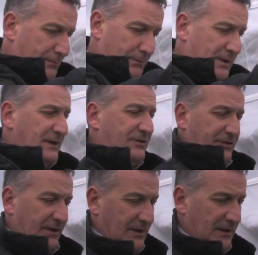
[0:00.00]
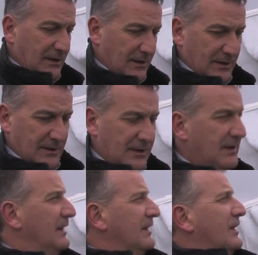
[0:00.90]
place
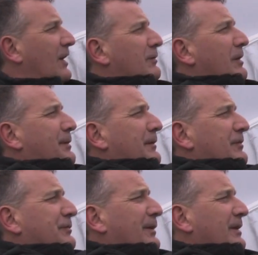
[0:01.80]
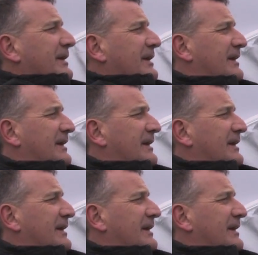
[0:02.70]
guy rope over the spike,